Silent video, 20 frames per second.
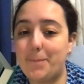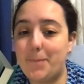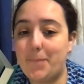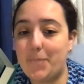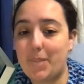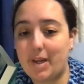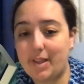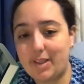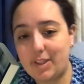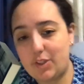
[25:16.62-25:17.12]

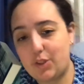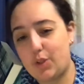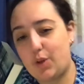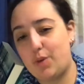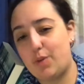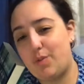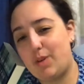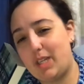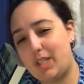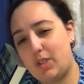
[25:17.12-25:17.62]
But there's
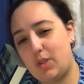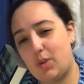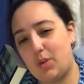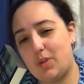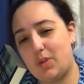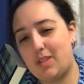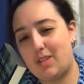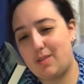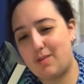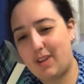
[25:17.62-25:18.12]
no
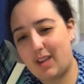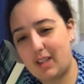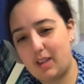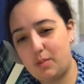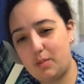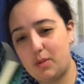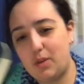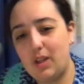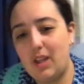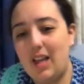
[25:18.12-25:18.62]
resources
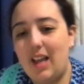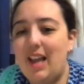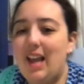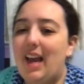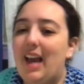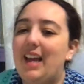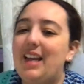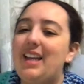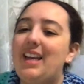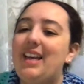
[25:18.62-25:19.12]
available,
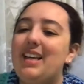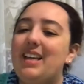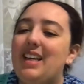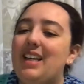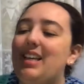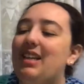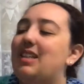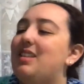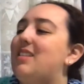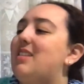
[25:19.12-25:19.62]
and it
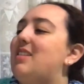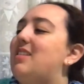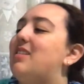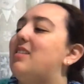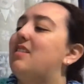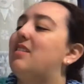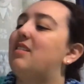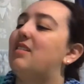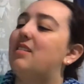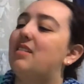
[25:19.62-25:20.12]

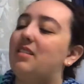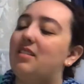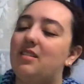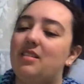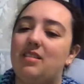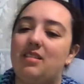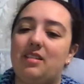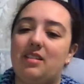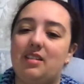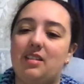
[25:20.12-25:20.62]
is
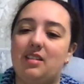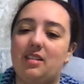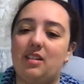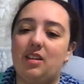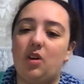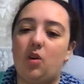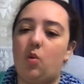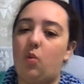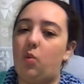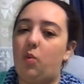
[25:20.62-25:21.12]

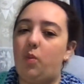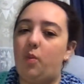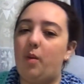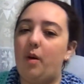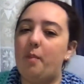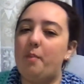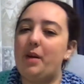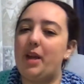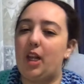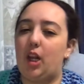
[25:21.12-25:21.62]

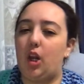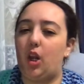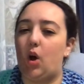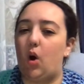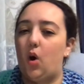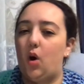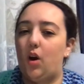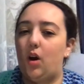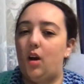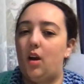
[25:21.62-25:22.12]
a bit
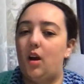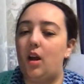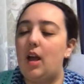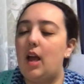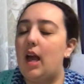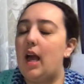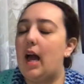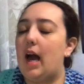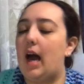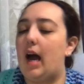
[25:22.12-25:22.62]
long.
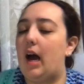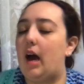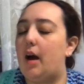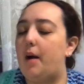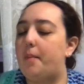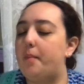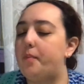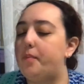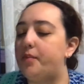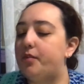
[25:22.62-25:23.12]

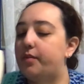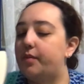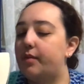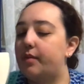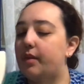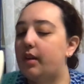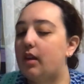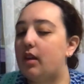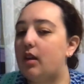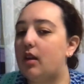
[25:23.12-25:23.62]

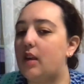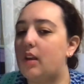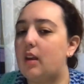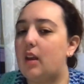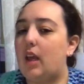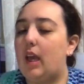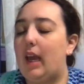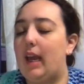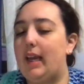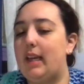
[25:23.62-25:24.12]

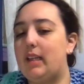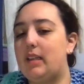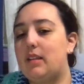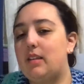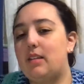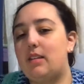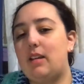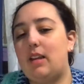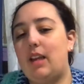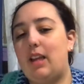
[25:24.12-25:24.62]

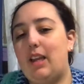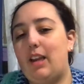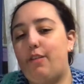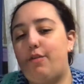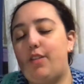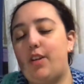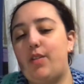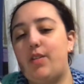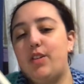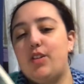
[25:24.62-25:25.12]
And if
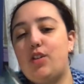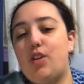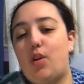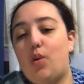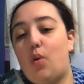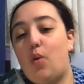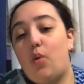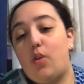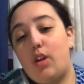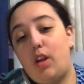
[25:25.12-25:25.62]
there is no
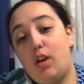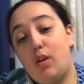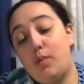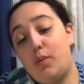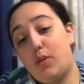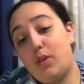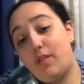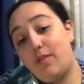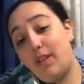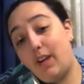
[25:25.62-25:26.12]

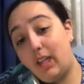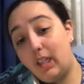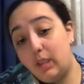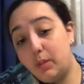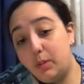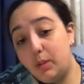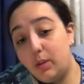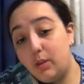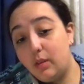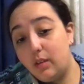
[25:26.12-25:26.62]
audiobook
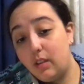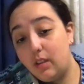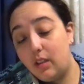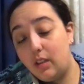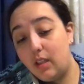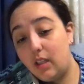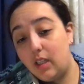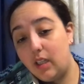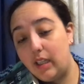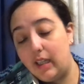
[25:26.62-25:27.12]
available,
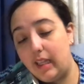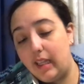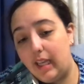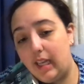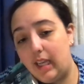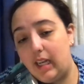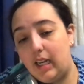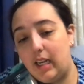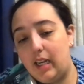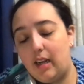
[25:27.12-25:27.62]

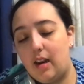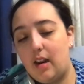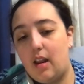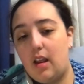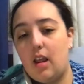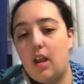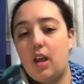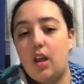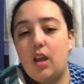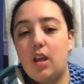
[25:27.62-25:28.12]
then
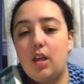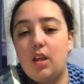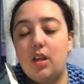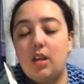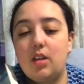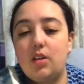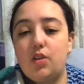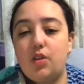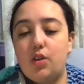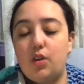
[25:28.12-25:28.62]

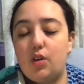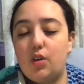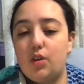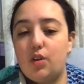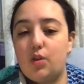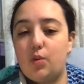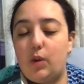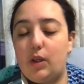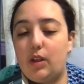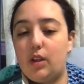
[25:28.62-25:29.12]

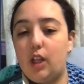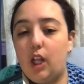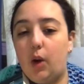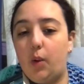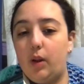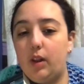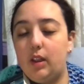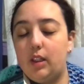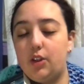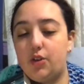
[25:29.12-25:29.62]
students with
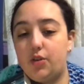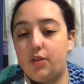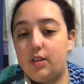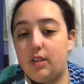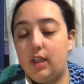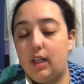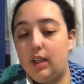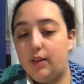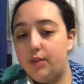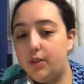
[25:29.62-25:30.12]
lower
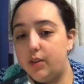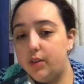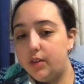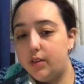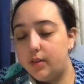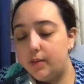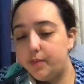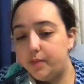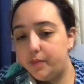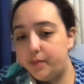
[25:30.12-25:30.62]
literacy levels